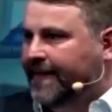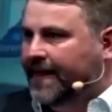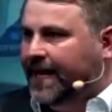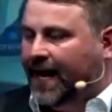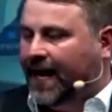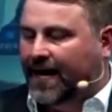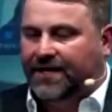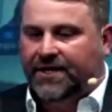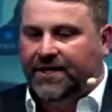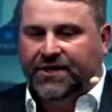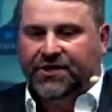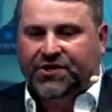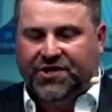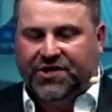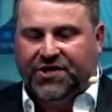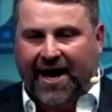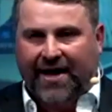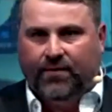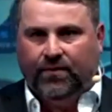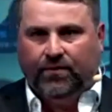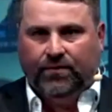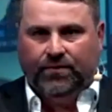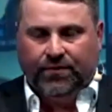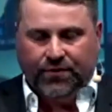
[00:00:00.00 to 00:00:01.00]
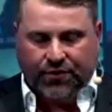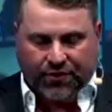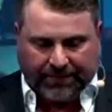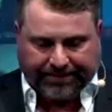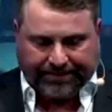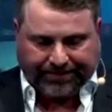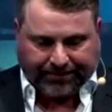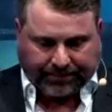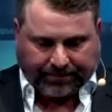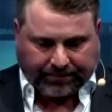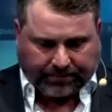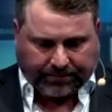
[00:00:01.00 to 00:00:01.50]
And sales
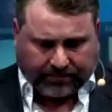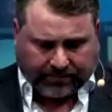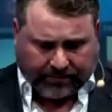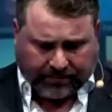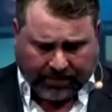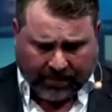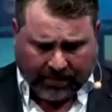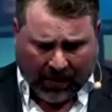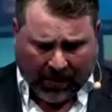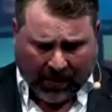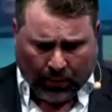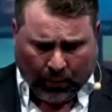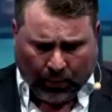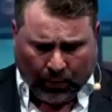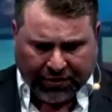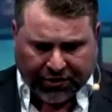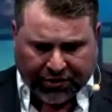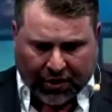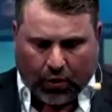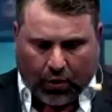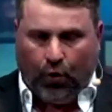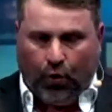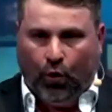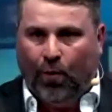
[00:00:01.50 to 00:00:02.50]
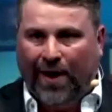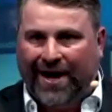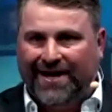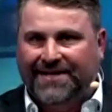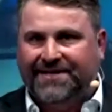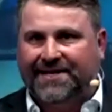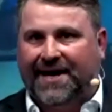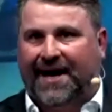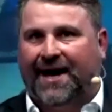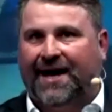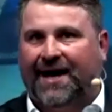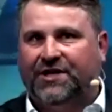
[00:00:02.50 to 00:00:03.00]
was always
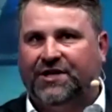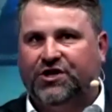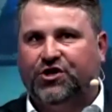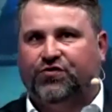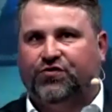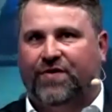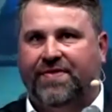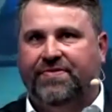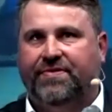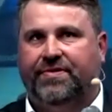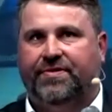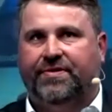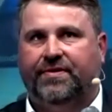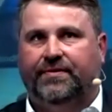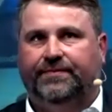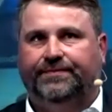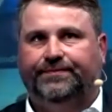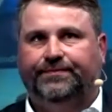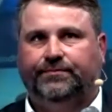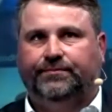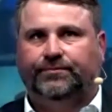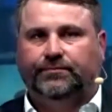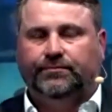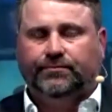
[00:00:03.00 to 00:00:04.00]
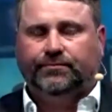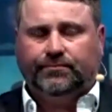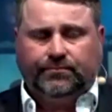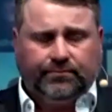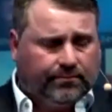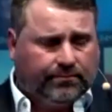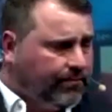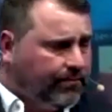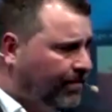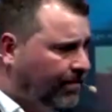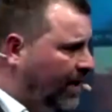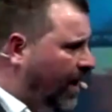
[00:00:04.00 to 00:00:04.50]
our strength.
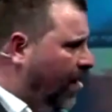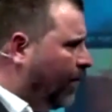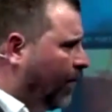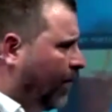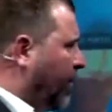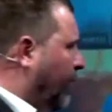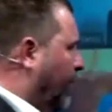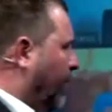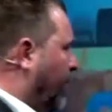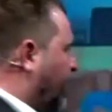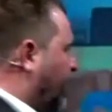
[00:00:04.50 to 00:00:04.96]
And what I want to